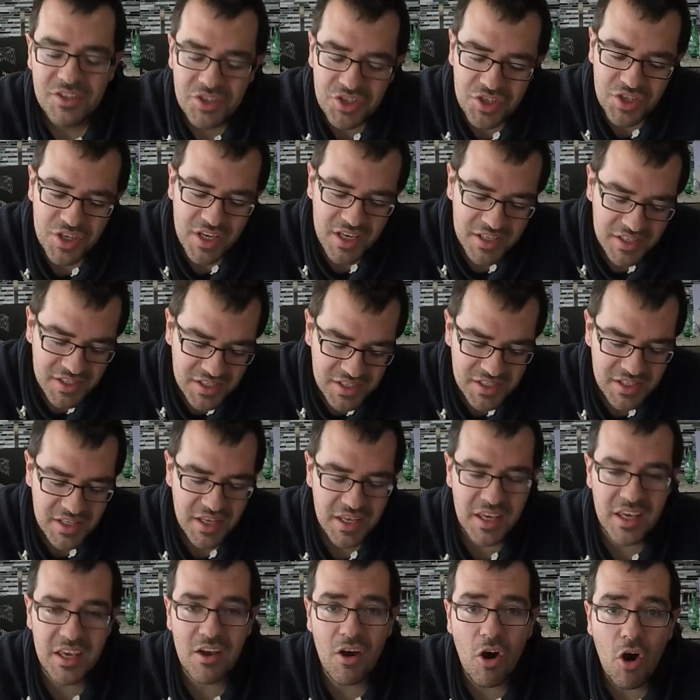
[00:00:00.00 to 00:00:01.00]

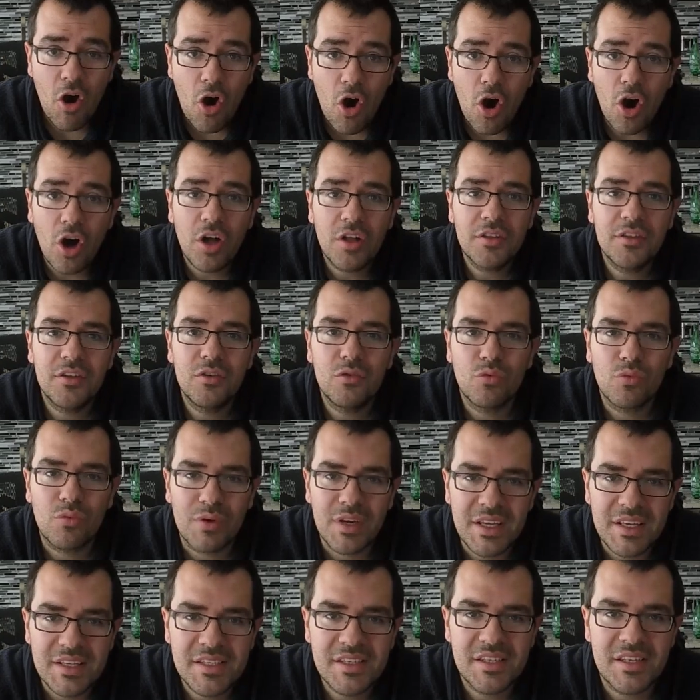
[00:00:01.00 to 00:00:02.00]
GST on the
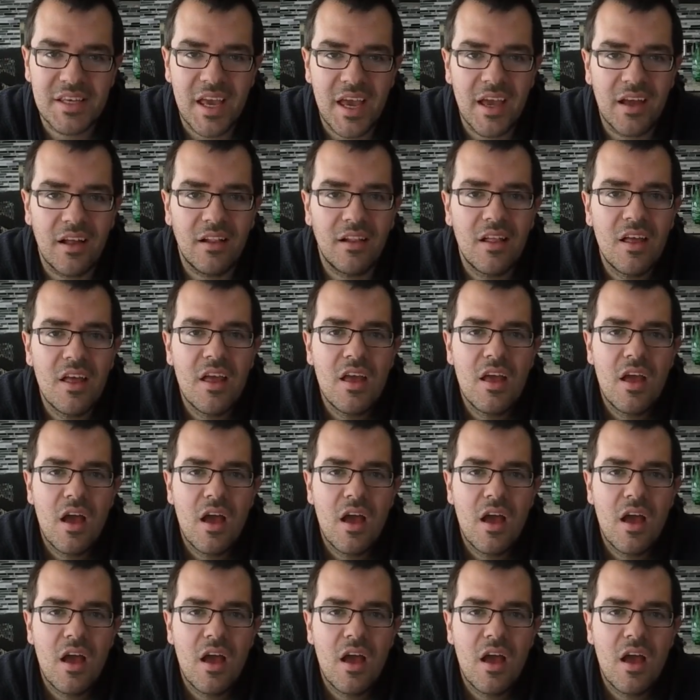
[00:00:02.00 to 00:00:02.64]
resale.